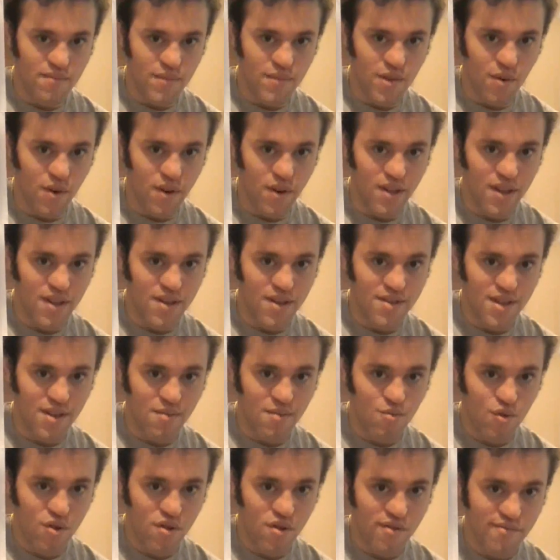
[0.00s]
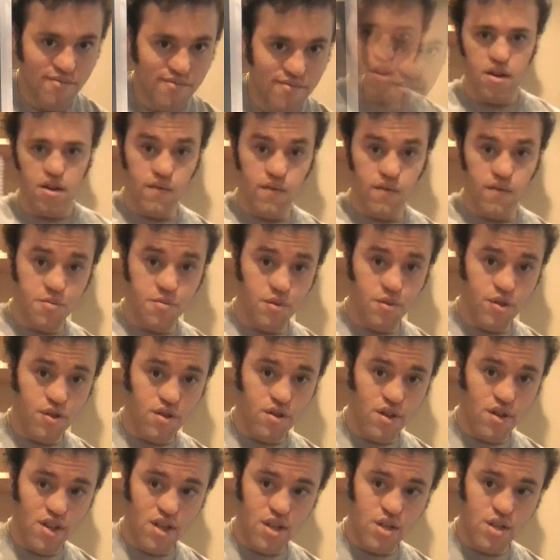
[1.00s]
Do I need to say more? First
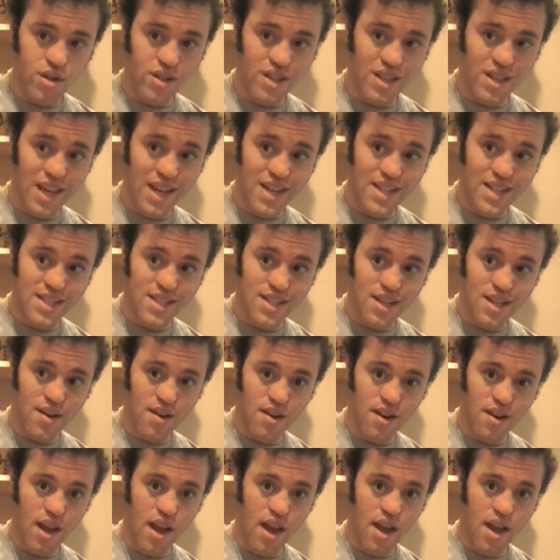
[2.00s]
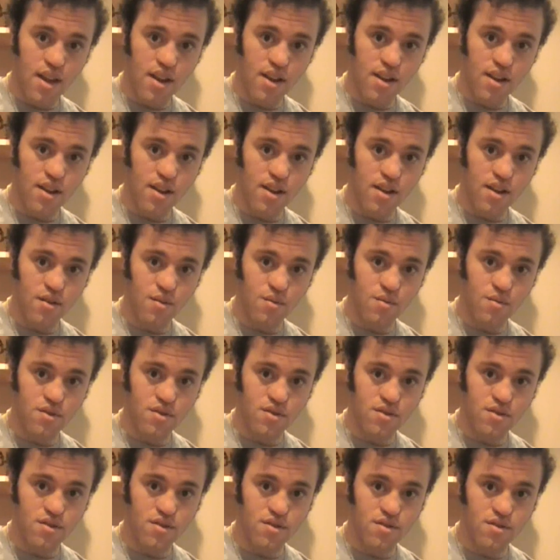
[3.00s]
musical I saw at Lincoln Center, and it
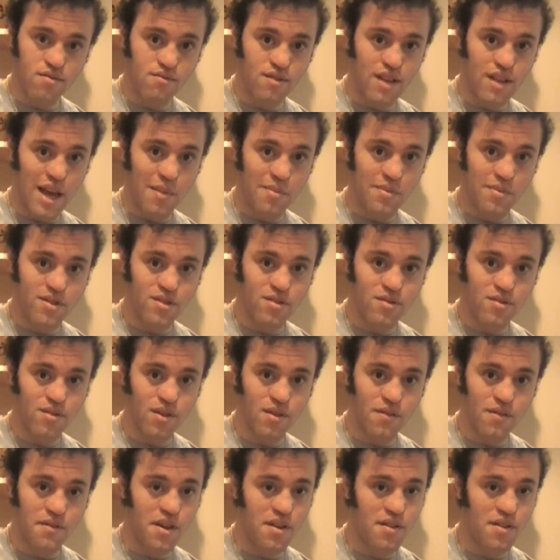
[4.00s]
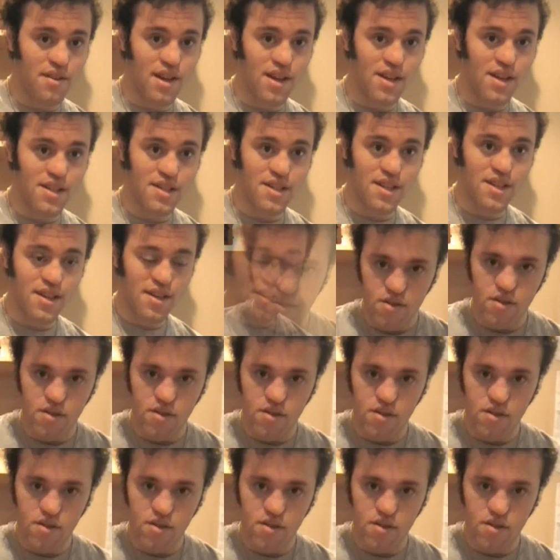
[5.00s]
was absolutely fantastic.